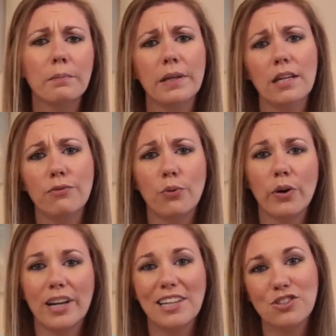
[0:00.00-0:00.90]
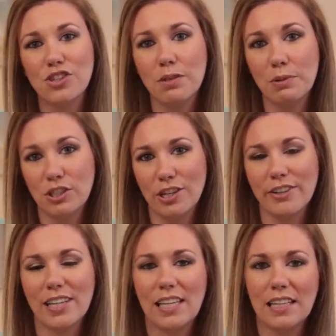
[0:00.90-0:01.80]
paid for a Jeep
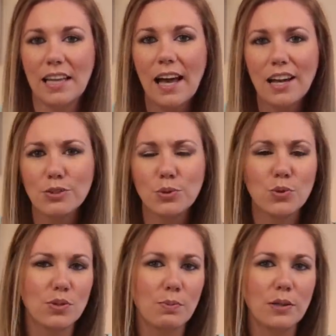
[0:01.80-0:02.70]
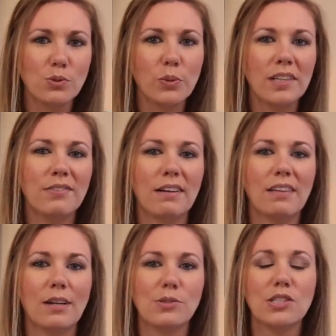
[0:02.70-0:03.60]
Cherokee in cash, which was about
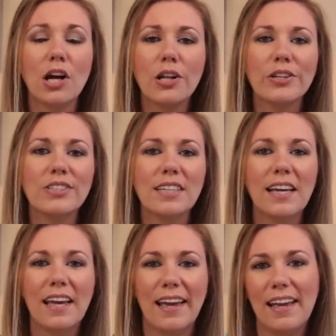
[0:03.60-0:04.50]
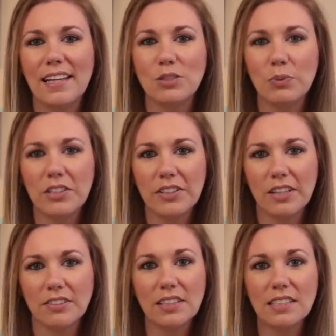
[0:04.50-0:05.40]
$25,000, and we are
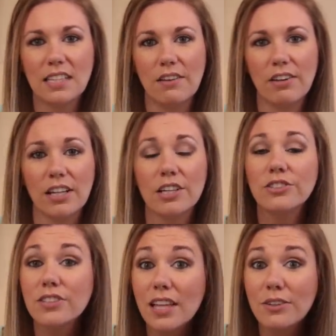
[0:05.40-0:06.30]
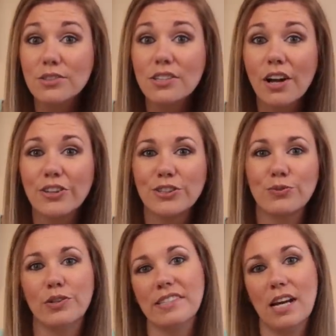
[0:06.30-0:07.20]
currently saving $100,000
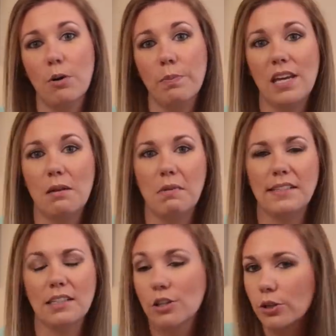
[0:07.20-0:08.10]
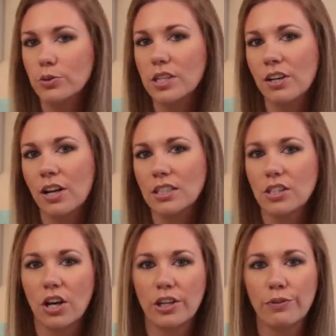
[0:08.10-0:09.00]
for down payment and closing
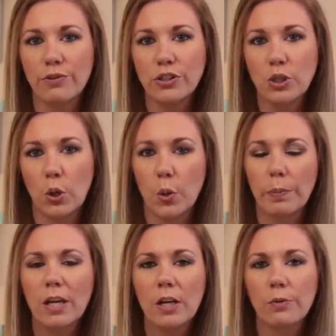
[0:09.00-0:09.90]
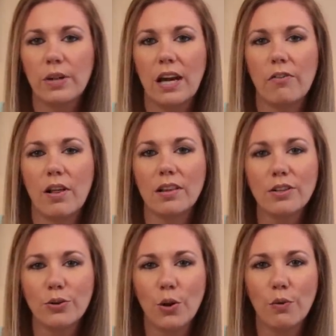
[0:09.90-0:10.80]
costs on our first home. We have a
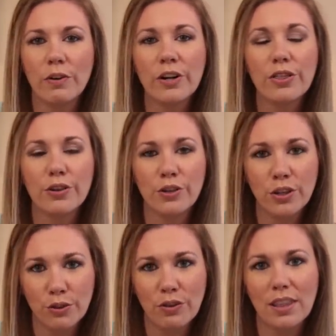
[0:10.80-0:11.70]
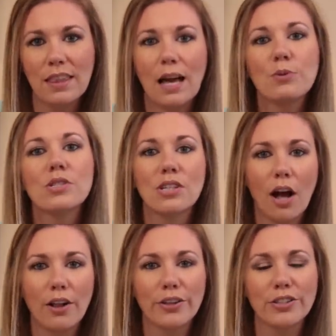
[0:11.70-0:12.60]
little over
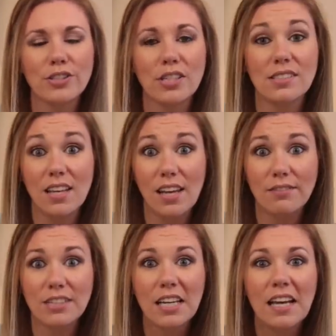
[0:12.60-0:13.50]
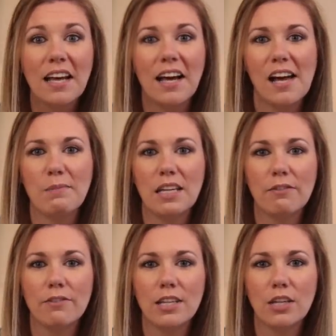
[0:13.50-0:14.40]
$33,000 saved. I
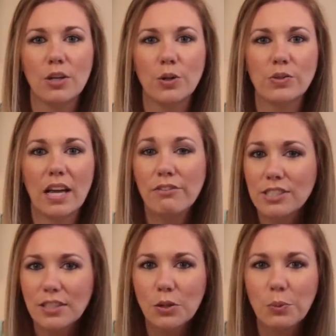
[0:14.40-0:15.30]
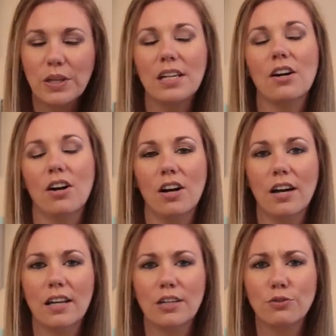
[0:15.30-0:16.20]
make videos every single week
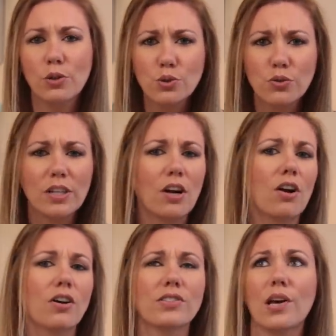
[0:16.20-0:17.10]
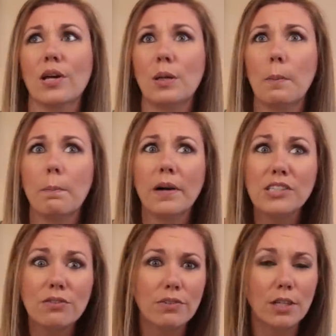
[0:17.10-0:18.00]
on grocery hauls, on
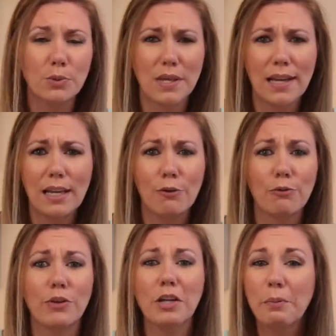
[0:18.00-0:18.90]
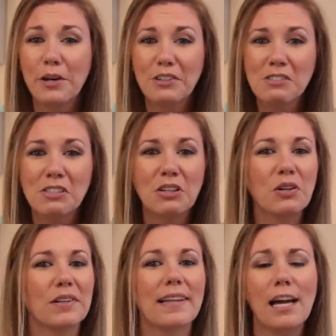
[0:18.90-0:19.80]
budget videos. I get real
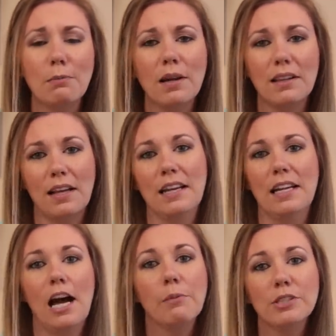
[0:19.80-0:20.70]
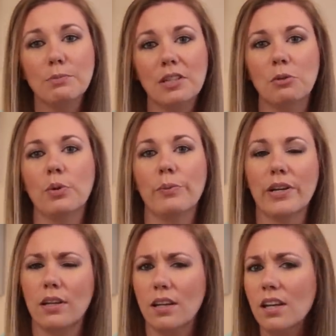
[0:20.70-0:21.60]
personal, line by line, how much money we're
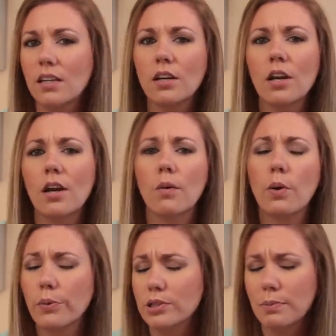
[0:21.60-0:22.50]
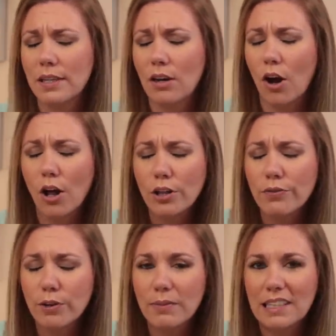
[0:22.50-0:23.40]
bringing in, what we're spending all
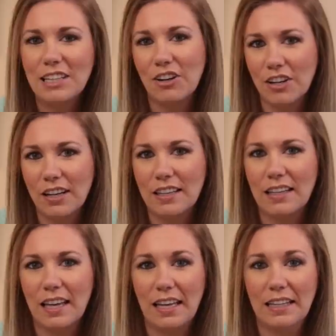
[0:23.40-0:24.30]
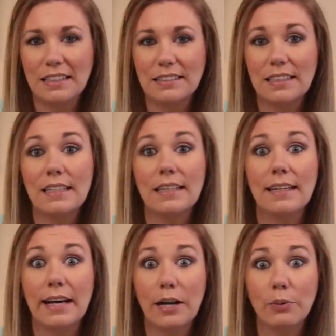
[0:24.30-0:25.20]
of our money on, and
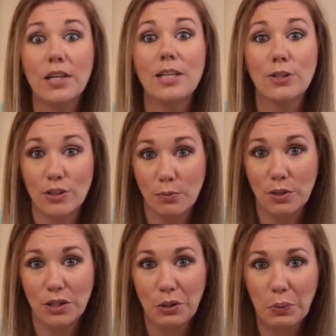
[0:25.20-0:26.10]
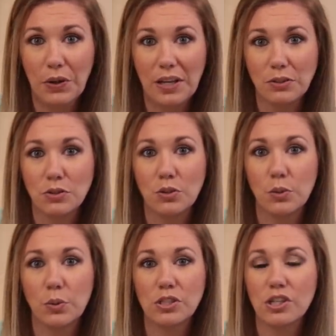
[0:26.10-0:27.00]
get down and dirty with you. I
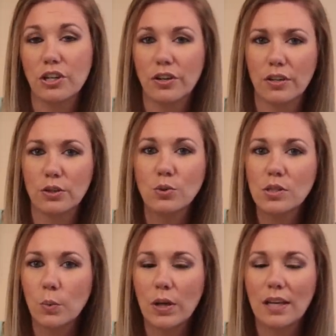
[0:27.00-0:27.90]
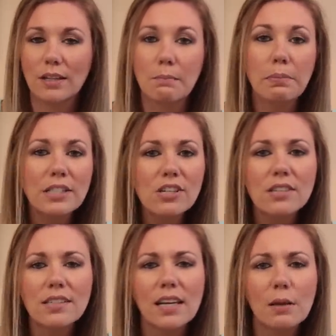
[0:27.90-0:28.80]
also share losing weight on a
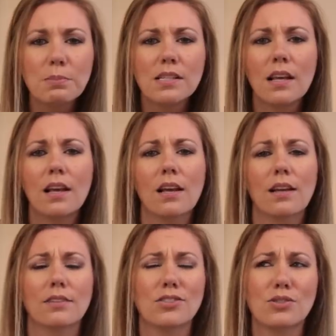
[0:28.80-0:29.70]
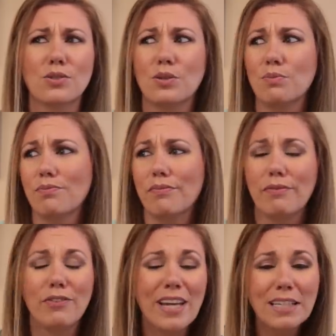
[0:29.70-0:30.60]
budget tips, just
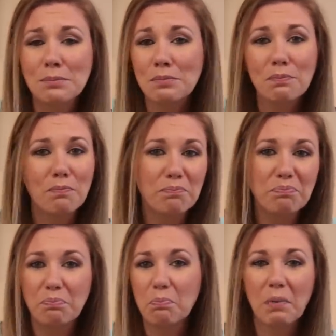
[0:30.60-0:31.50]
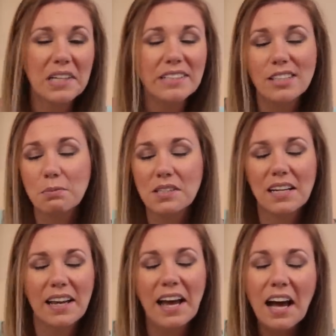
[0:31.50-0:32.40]
random money tips
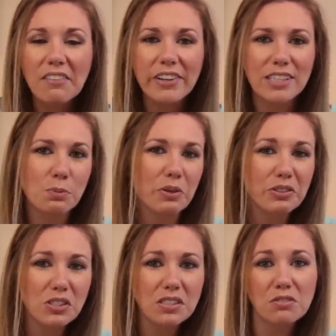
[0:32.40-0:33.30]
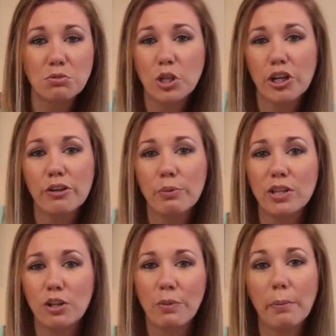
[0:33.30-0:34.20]
that I have, as well as just share
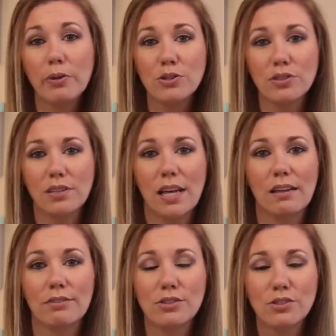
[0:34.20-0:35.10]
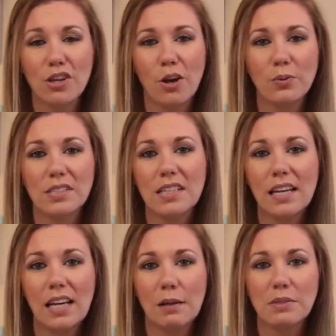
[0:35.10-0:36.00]
with you my personal life. So
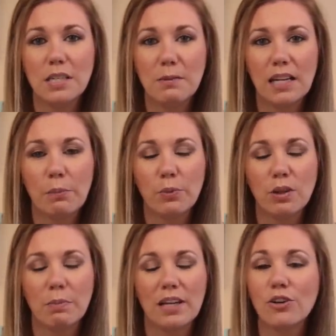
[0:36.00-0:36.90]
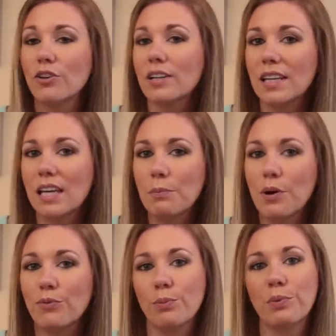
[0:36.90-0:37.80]
today I'm teaming up with my girl Kim
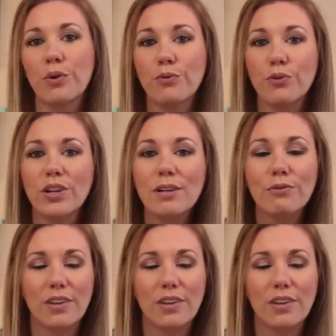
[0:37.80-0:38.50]
from Free to